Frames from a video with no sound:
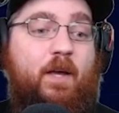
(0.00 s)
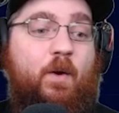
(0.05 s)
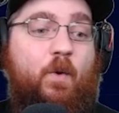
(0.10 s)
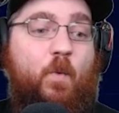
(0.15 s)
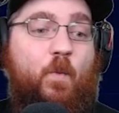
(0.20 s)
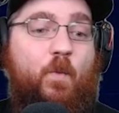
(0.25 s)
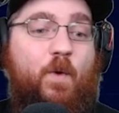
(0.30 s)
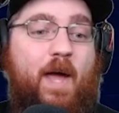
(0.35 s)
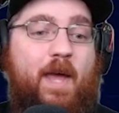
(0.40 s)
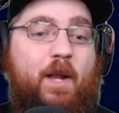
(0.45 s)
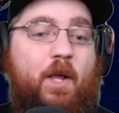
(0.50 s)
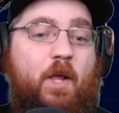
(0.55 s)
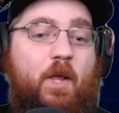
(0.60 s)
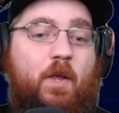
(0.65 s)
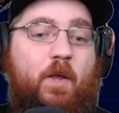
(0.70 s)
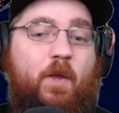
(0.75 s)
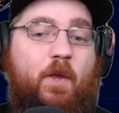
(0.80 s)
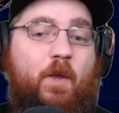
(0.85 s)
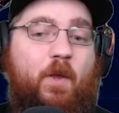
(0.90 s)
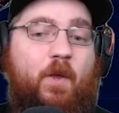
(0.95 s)

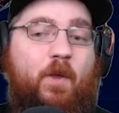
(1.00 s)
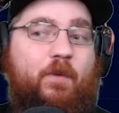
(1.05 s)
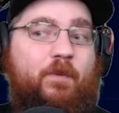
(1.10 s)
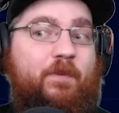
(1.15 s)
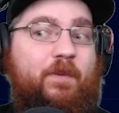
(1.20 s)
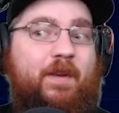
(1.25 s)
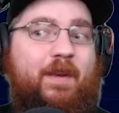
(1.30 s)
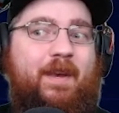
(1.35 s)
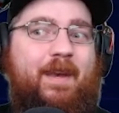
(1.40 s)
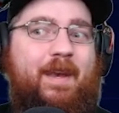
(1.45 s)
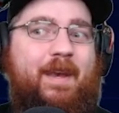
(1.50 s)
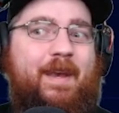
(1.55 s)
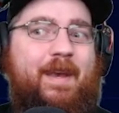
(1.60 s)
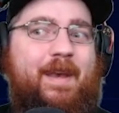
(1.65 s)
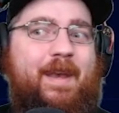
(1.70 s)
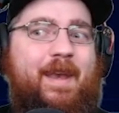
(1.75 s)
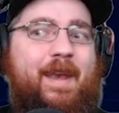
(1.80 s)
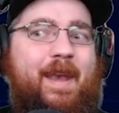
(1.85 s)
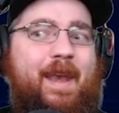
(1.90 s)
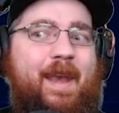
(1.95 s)
Reynolds,
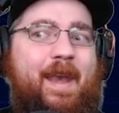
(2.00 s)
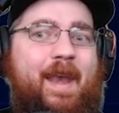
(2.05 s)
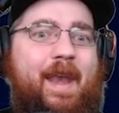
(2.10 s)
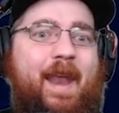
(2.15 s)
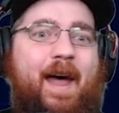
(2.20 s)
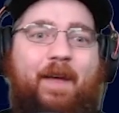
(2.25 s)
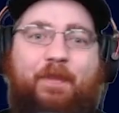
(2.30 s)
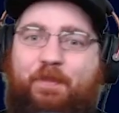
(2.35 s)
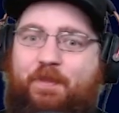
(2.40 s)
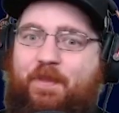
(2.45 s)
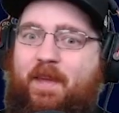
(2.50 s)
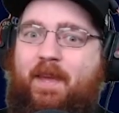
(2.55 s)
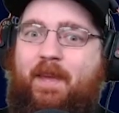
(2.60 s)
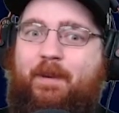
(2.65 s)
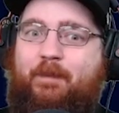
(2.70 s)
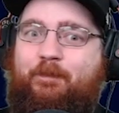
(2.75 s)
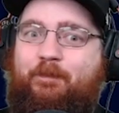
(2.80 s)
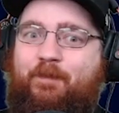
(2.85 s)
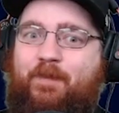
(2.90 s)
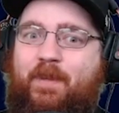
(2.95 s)
nothing.
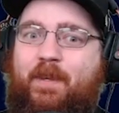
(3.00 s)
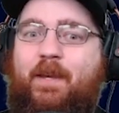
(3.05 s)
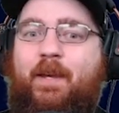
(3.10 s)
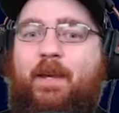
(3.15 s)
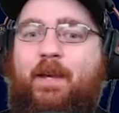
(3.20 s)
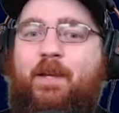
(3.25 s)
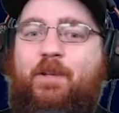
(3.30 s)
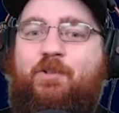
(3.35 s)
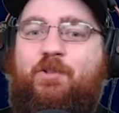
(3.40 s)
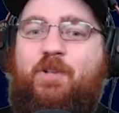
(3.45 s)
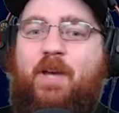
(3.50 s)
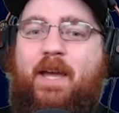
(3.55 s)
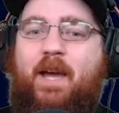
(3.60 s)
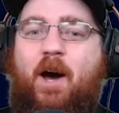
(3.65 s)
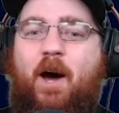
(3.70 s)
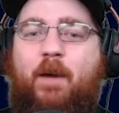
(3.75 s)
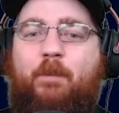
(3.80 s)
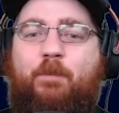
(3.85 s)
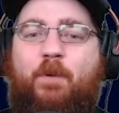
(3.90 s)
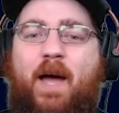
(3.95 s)

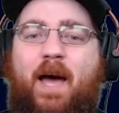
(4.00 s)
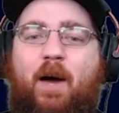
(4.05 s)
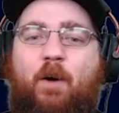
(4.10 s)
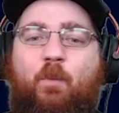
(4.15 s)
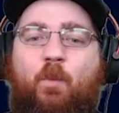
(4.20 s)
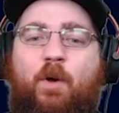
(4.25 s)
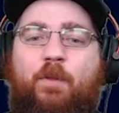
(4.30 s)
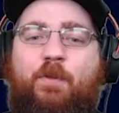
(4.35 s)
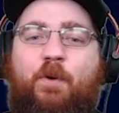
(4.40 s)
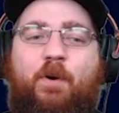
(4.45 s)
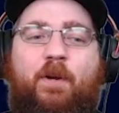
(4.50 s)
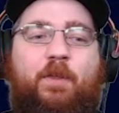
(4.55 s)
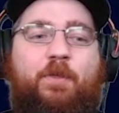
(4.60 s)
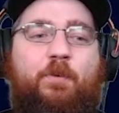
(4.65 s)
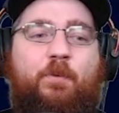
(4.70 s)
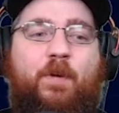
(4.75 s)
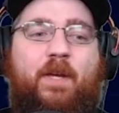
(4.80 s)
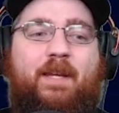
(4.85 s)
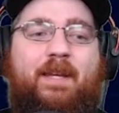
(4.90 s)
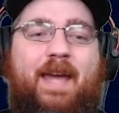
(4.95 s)
Jayon Brown,
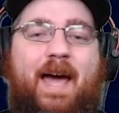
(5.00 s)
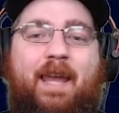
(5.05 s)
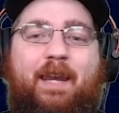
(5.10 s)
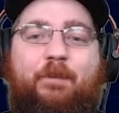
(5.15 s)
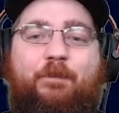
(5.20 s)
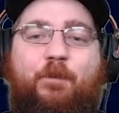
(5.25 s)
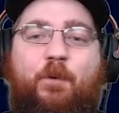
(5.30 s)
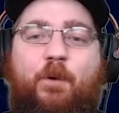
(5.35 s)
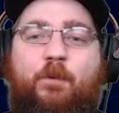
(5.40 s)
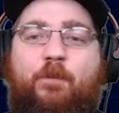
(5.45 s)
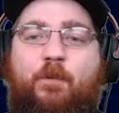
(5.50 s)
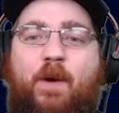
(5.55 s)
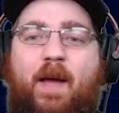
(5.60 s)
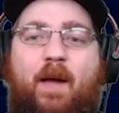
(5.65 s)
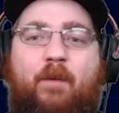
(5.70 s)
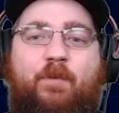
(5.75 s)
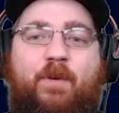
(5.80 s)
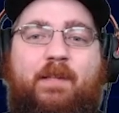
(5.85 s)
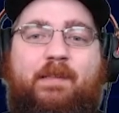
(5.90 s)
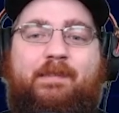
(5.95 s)
133, 94 for
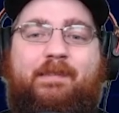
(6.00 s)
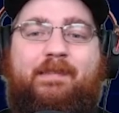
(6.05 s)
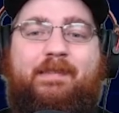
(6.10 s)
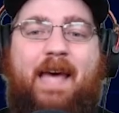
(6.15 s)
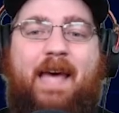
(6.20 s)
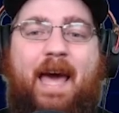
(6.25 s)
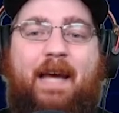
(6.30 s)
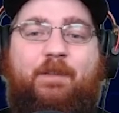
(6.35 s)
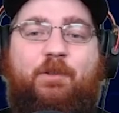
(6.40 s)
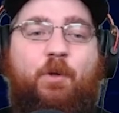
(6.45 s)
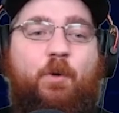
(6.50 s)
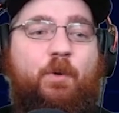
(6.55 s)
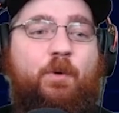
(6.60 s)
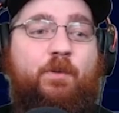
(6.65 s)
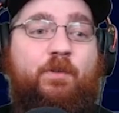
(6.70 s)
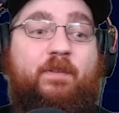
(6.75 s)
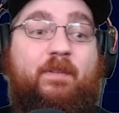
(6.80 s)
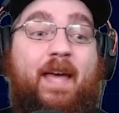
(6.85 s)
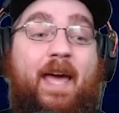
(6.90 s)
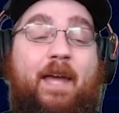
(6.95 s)
Evans. Sack
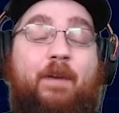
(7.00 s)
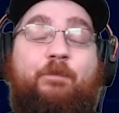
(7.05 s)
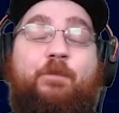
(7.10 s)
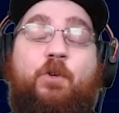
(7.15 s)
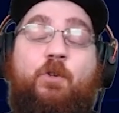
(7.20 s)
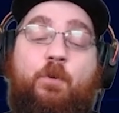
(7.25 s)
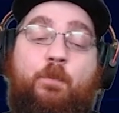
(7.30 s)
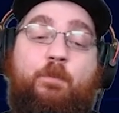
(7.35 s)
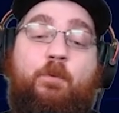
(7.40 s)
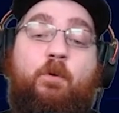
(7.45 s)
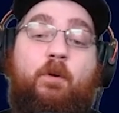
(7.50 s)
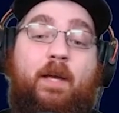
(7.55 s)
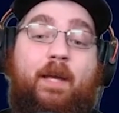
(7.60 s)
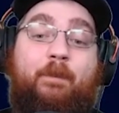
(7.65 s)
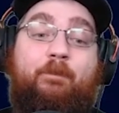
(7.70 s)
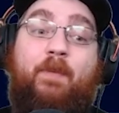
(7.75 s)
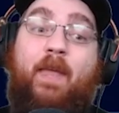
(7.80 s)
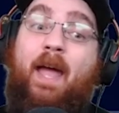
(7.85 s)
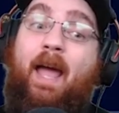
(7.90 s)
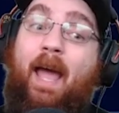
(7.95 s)
totals, 10 for
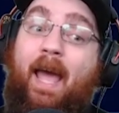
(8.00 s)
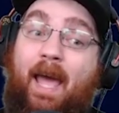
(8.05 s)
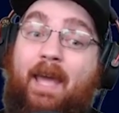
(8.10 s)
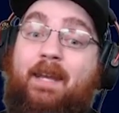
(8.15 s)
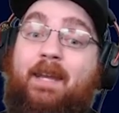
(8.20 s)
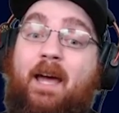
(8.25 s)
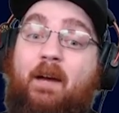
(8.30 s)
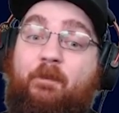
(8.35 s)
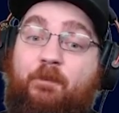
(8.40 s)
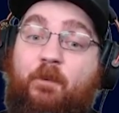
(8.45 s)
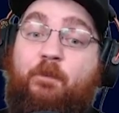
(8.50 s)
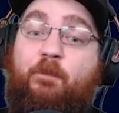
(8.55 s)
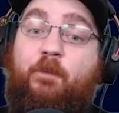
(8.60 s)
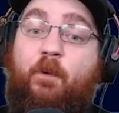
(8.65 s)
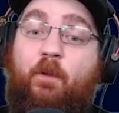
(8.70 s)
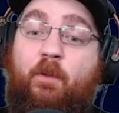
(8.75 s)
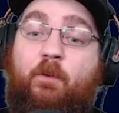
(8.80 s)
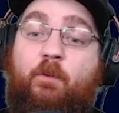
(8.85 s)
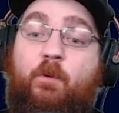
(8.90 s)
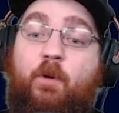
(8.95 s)
Dupree. 8.5 for
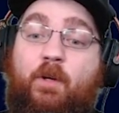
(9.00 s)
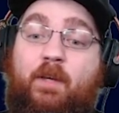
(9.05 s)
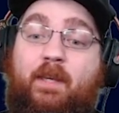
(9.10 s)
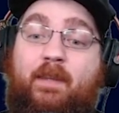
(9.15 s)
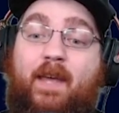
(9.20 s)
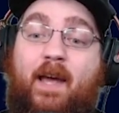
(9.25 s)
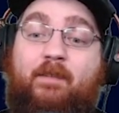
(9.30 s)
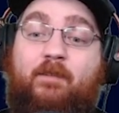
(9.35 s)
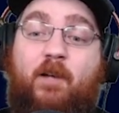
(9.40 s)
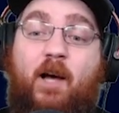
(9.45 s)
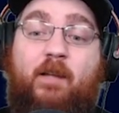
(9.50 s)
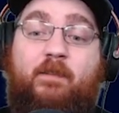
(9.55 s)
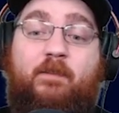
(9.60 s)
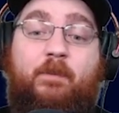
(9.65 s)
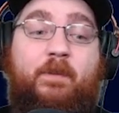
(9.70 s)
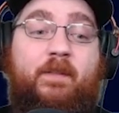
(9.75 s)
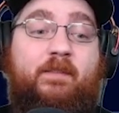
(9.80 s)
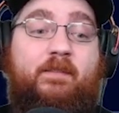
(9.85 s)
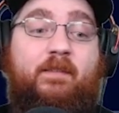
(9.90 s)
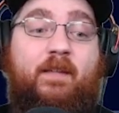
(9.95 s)
Fuller, the rookie. That's
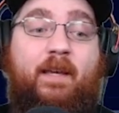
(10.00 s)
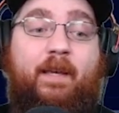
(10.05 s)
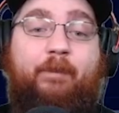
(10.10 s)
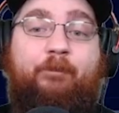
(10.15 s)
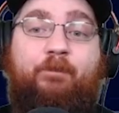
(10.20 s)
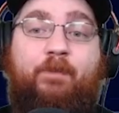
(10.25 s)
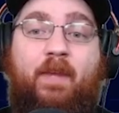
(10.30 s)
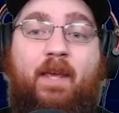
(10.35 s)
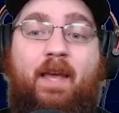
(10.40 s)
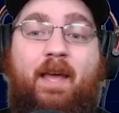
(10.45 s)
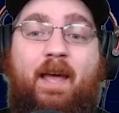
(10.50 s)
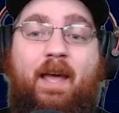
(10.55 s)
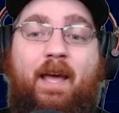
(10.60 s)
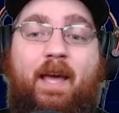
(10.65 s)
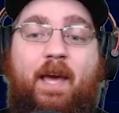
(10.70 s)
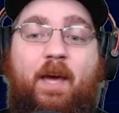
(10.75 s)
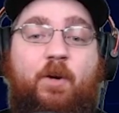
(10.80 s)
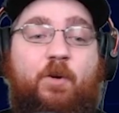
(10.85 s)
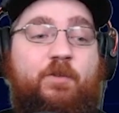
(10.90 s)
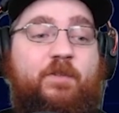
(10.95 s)
awesome to see.
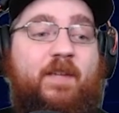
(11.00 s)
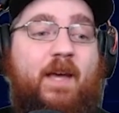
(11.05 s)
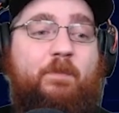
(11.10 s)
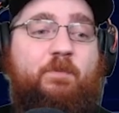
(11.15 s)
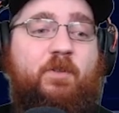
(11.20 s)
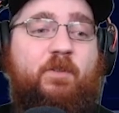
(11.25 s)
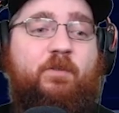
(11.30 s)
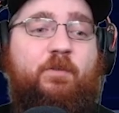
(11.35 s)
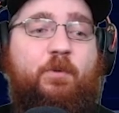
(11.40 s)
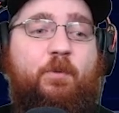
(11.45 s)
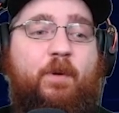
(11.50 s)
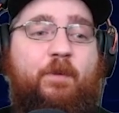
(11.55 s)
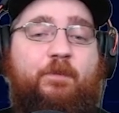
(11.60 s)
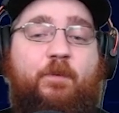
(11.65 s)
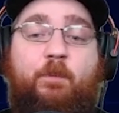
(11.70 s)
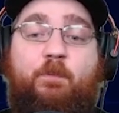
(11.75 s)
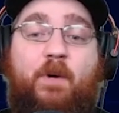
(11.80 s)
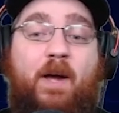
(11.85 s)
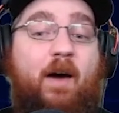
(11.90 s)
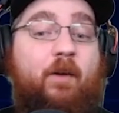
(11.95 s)
Interceptions, 3
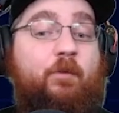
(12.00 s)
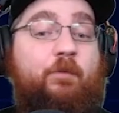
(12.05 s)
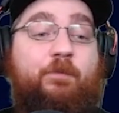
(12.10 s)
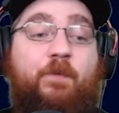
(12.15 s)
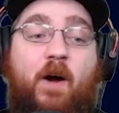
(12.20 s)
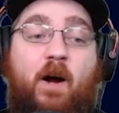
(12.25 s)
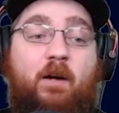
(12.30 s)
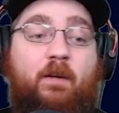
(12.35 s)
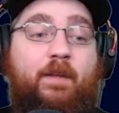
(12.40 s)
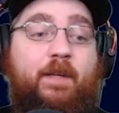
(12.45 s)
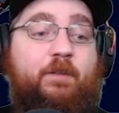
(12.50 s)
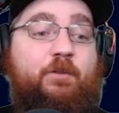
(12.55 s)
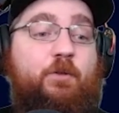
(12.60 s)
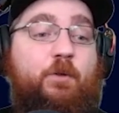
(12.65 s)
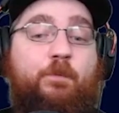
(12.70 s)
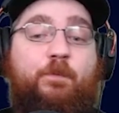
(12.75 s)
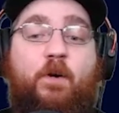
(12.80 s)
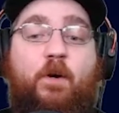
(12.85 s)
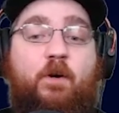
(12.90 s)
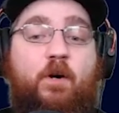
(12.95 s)
for Brown and Farley, 2
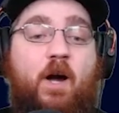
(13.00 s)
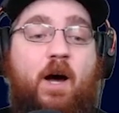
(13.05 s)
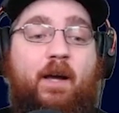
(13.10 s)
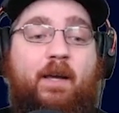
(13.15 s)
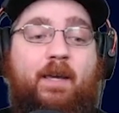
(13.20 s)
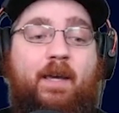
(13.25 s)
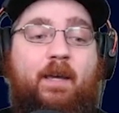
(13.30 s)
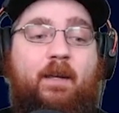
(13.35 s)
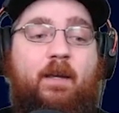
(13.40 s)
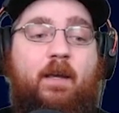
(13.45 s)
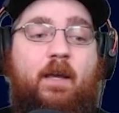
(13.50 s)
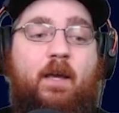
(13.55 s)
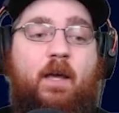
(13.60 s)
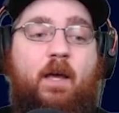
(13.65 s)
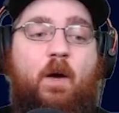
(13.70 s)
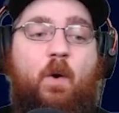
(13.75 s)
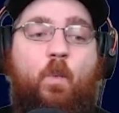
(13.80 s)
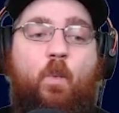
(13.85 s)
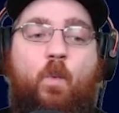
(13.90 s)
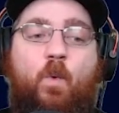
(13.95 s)
for Crockett.
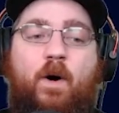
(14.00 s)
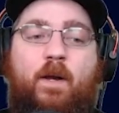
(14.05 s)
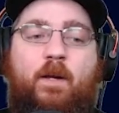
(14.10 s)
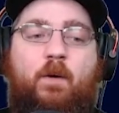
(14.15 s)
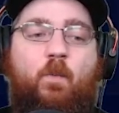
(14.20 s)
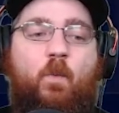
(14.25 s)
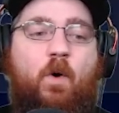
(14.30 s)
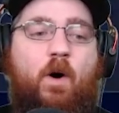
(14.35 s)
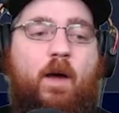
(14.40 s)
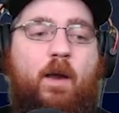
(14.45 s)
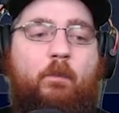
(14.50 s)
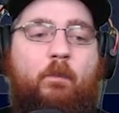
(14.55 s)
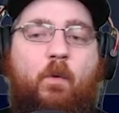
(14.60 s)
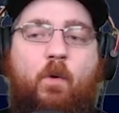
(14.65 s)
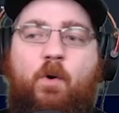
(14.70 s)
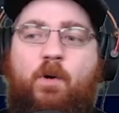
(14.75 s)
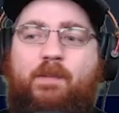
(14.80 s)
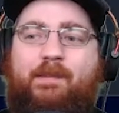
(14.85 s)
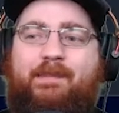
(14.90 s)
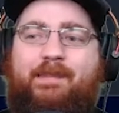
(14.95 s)
1 and 1,
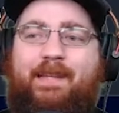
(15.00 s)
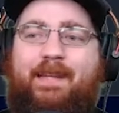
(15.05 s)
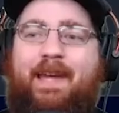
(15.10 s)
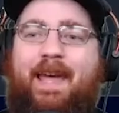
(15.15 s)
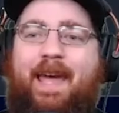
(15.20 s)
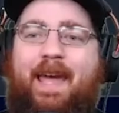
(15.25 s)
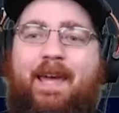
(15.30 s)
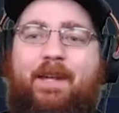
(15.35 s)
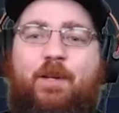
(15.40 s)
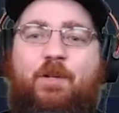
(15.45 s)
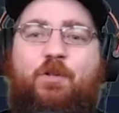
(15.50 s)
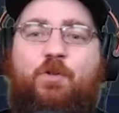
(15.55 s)
Morrison and